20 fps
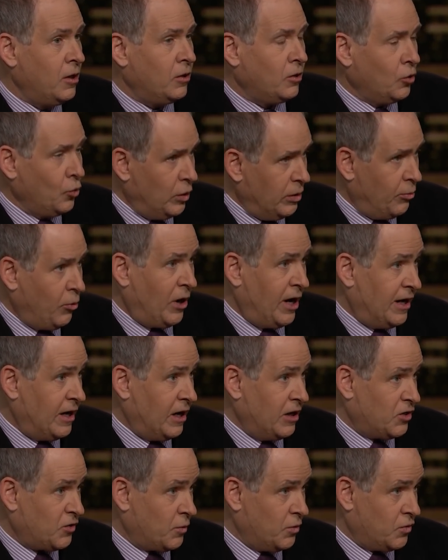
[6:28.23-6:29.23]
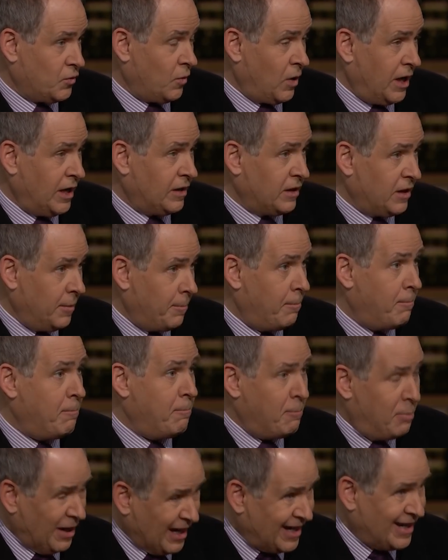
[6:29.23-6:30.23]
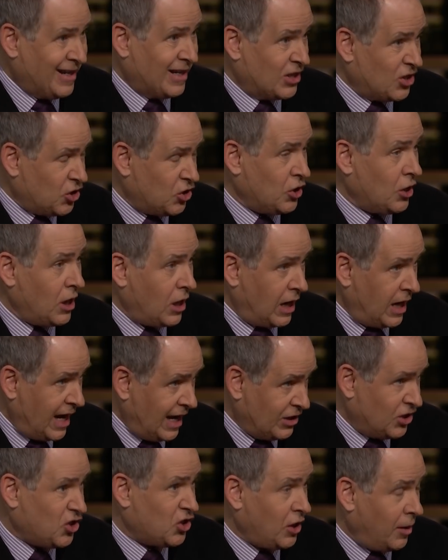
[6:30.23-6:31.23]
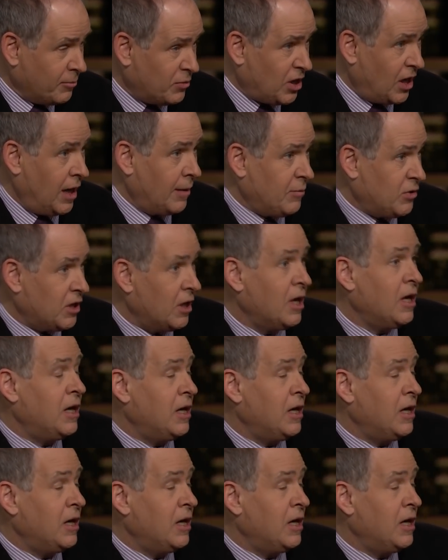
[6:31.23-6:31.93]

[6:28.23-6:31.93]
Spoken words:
Louis Brandeis was right that bigness can sometimes